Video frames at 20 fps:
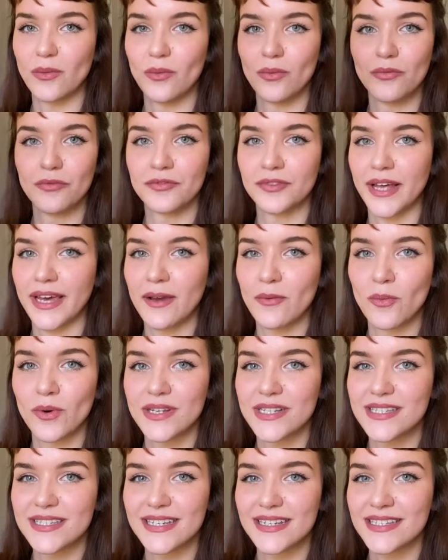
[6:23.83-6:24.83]
Flight
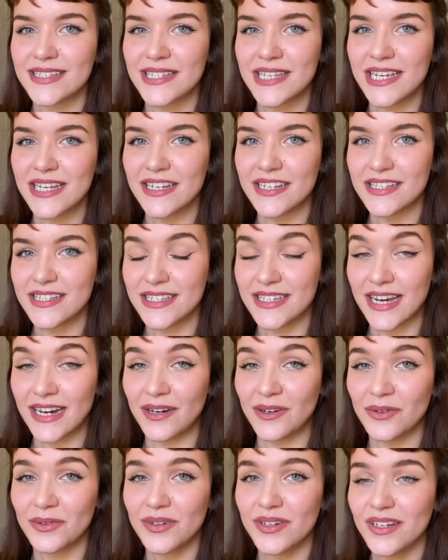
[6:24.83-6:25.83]
116 is
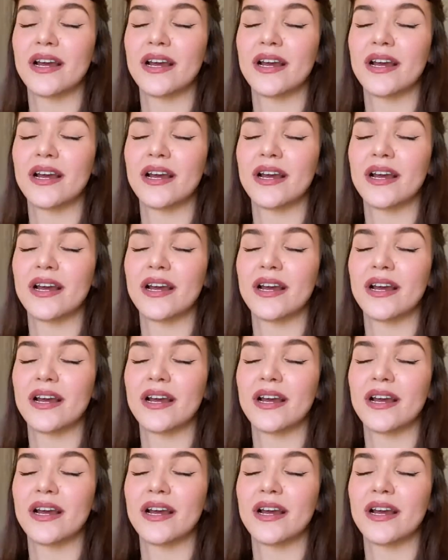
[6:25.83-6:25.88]
Down.